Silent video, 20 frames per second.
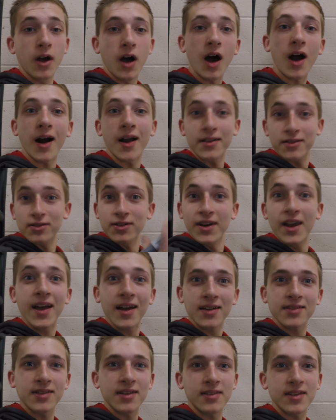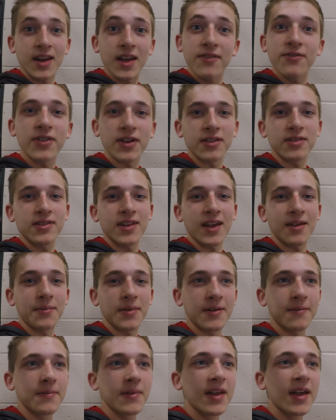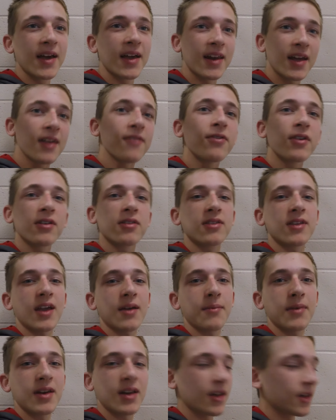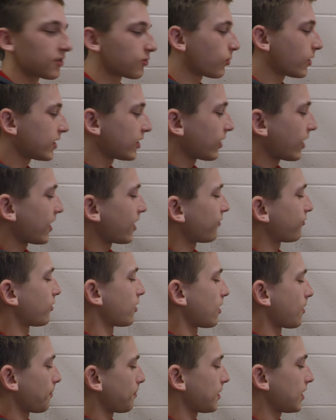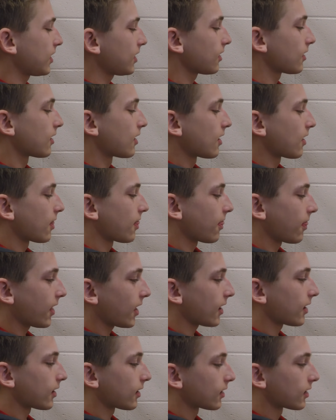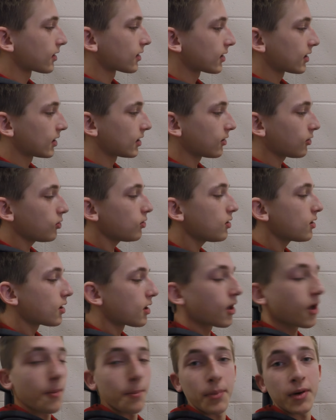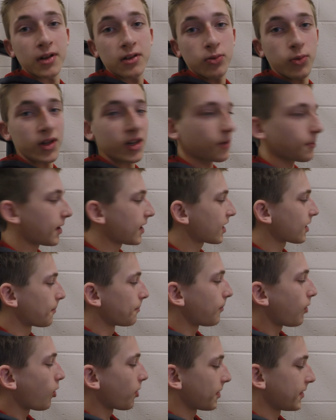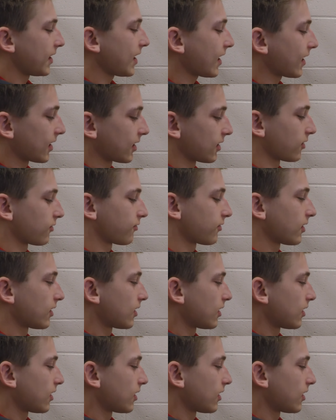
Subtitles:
Alright, so next is an inverse statement. An inverse statement is when you have P then Q, but it's when you make them both negative.